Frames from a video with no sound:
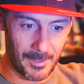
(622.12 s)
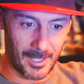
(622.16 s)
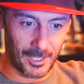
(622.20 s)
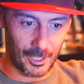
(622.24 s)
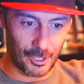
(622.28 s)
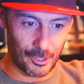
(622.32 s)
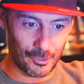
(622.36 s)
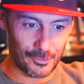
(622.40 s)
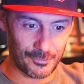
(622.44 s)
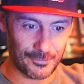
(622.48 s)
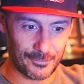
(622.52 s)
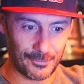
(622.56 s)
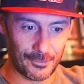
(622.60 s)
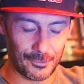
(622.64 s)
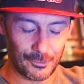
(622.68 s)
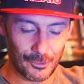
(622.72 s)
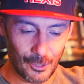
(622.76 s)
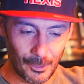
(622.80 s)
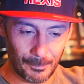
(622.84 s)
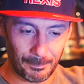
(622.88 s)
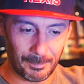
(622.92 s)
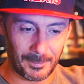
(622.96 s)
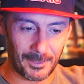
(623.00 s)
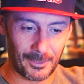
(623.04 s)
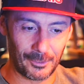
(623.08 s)
make us a
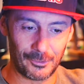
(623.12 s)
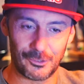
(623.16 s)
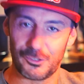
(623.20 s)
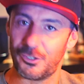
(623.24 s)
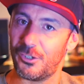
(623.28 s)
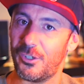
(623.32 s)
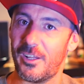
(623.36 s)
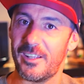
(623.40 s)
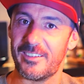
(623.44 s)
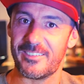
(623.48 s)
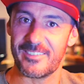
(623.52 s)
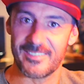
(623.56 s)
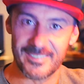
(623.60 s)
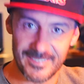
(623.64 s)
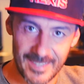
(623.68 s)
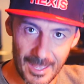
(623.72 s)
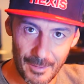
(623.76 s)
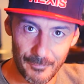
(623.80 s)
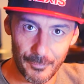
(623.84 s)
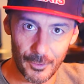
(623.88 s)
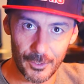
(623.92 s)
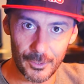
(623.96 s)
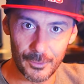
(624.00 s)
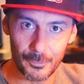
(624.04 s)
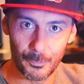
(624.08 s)
doping control at
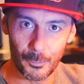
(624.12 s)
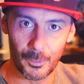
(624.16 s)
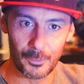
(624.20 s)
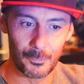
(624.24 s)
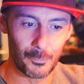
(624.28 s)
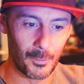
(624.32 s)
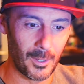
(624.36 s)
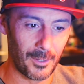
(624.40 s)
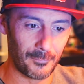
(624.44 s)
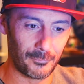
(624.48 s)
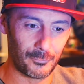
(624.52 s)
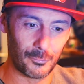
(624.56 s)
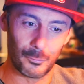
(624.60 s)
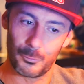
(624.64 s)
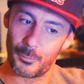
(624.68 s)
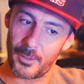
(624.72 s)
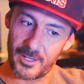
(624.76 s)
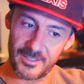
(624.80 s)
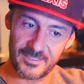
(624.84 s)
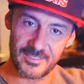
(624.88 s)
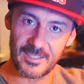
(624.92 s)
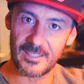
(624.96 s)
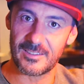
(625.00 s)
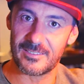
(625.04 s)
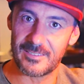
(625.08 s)
7 when we have to
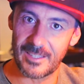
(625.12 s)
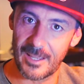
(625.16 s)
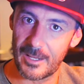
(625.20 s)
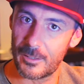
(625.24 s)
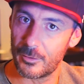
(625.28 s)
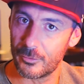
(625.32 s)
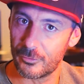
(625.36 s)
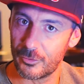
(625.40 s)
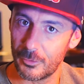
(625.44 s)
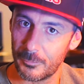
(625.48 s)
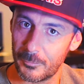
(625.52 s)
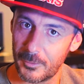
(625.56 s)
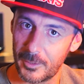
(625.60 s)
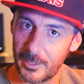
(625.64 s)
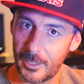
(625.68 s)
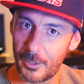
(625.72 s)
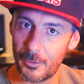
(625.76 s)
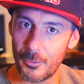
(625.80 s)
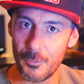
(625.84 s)
race at 10 or something.